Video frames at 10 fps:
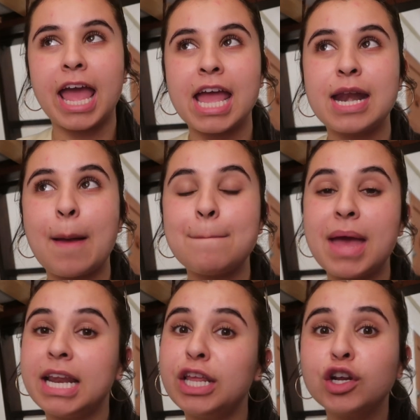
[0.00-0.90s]
and
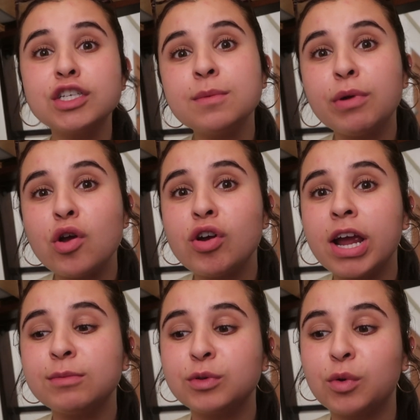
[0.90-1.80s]
many nursing
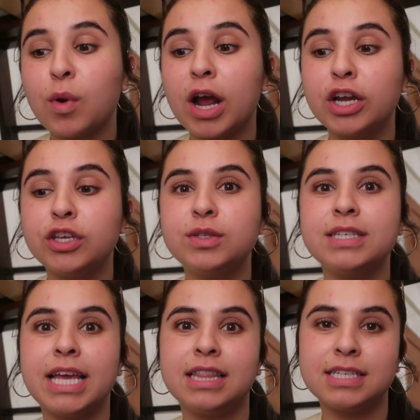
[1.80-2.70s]
programs require you to
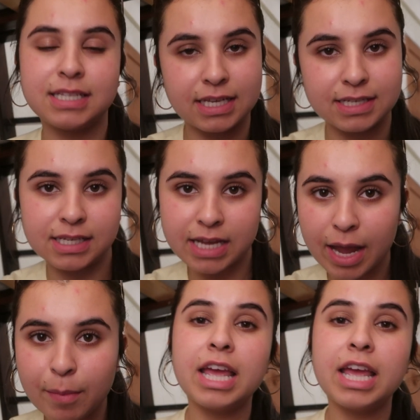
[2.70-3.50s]
take this TEAS exam.